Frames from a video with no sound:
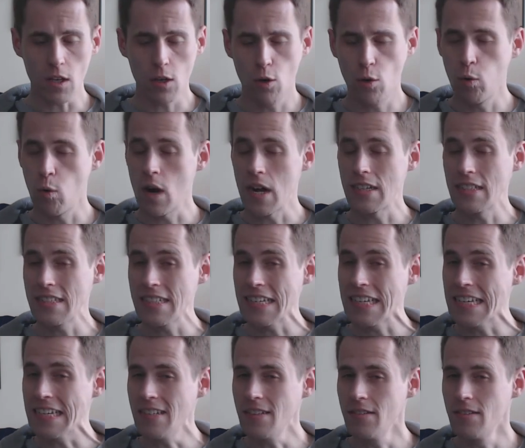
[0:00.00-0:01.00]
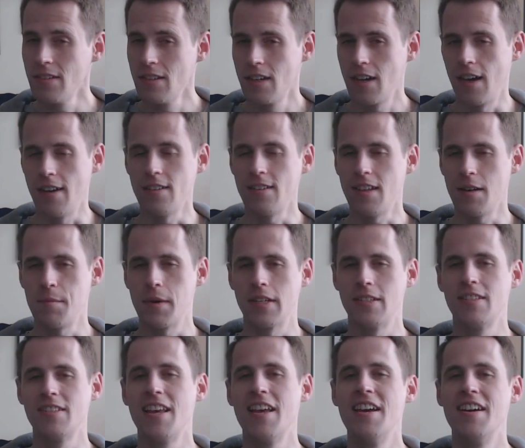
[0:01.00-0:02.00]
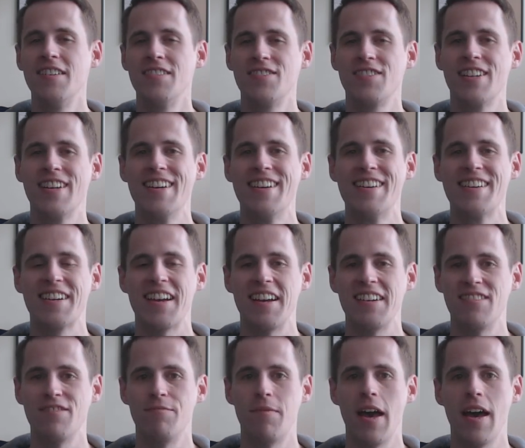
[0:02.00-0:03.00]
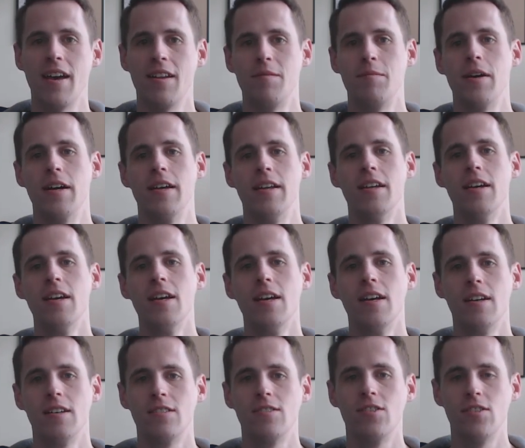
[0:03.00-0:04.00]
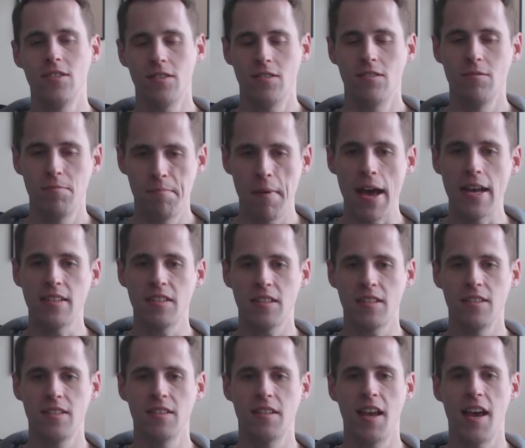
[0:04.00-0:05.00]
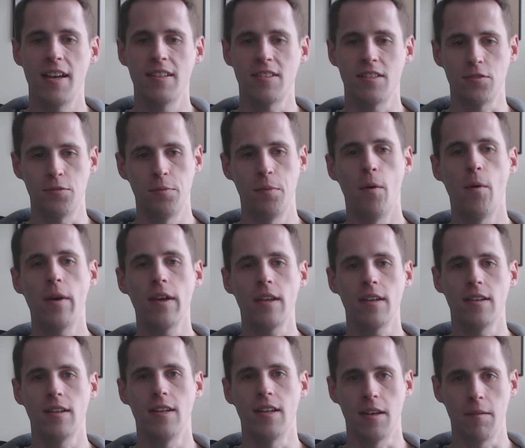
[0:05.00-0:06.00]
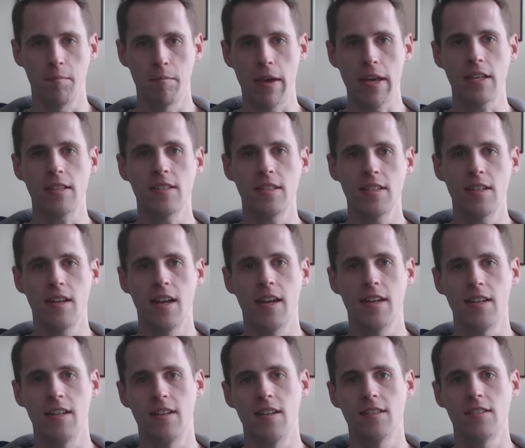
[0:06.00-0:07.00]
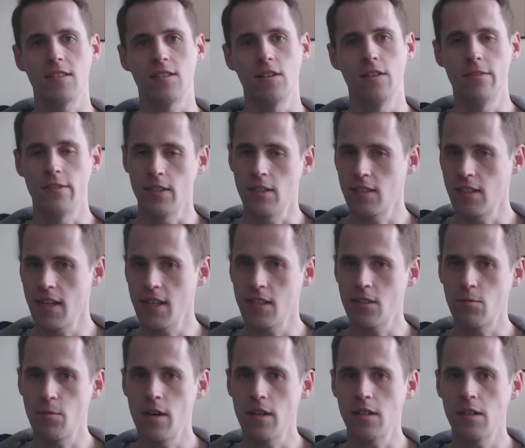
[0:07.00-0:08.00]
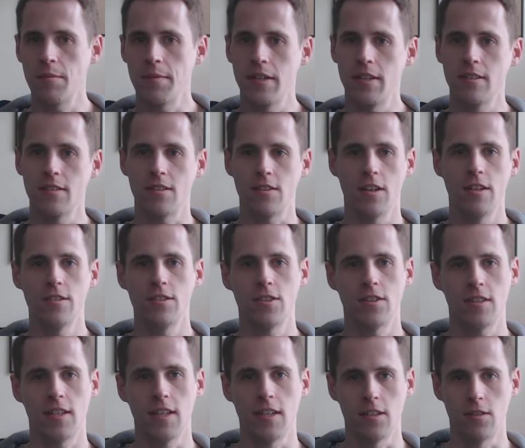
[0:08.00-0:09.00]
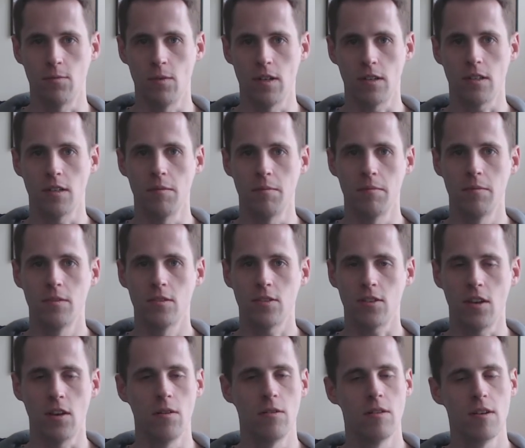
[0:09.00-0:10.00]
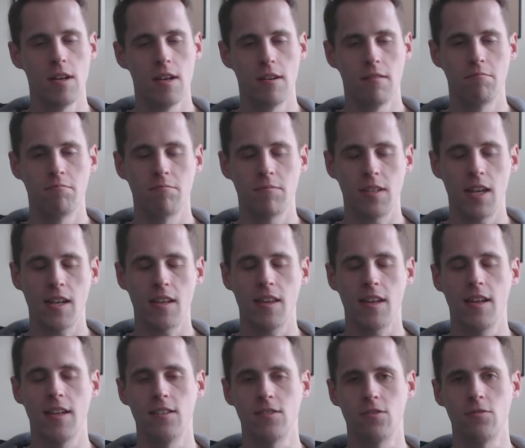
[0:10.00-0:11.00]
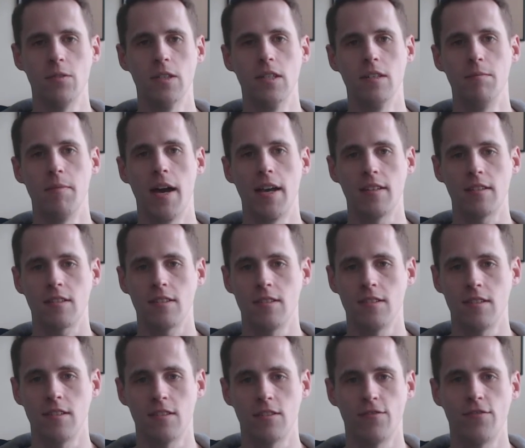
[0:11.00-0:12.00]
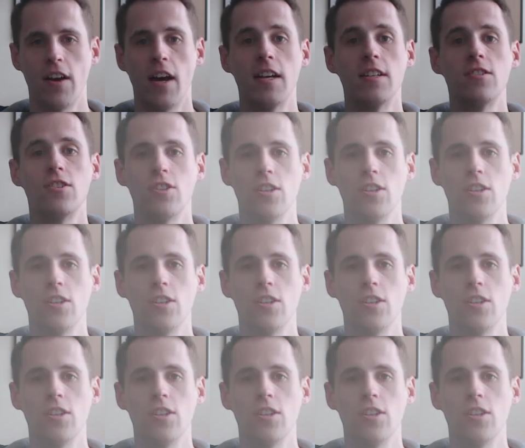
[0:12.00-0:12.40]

quality. I know that might sound kind of bad, but Basilisk has its point, it makes it, and it doesn't overstay its welcome, it doesn't understay its welcome. So take that as you will. Basilisk is a fine